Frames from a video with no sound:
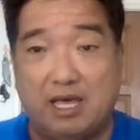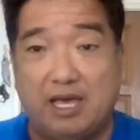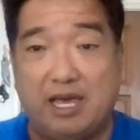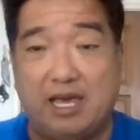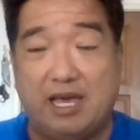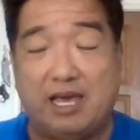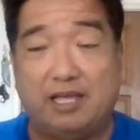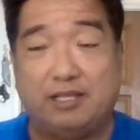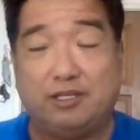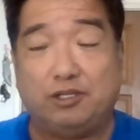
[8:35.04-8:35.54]

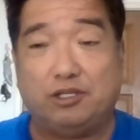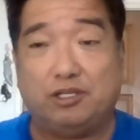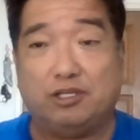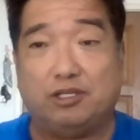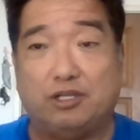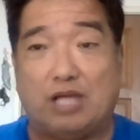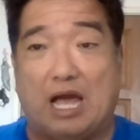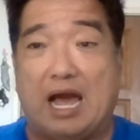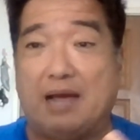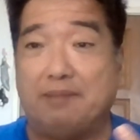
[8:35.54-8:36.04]
And
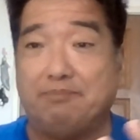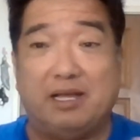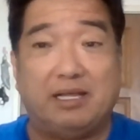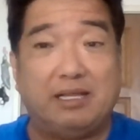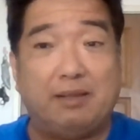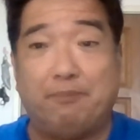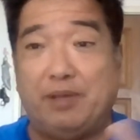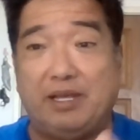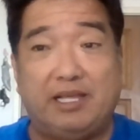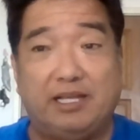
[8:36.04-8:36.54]
I'm not
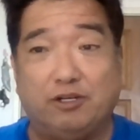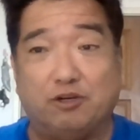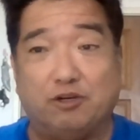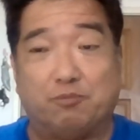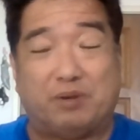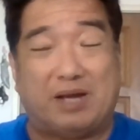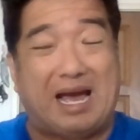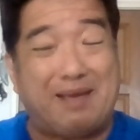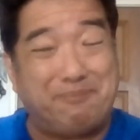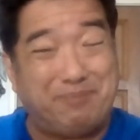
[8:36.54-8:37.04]
a big hitter,
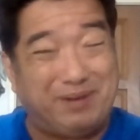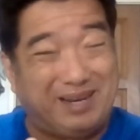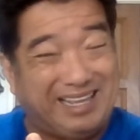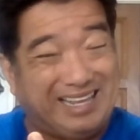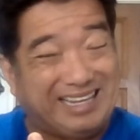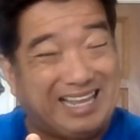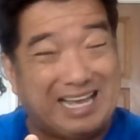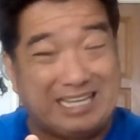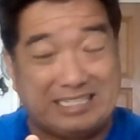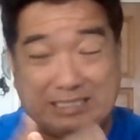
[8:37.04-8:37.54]
but I play a
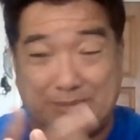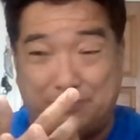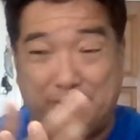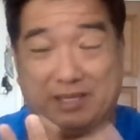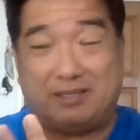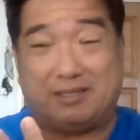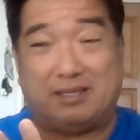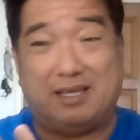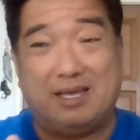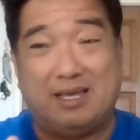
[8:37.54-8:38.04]
lot of
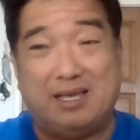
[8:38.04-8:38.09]
spin.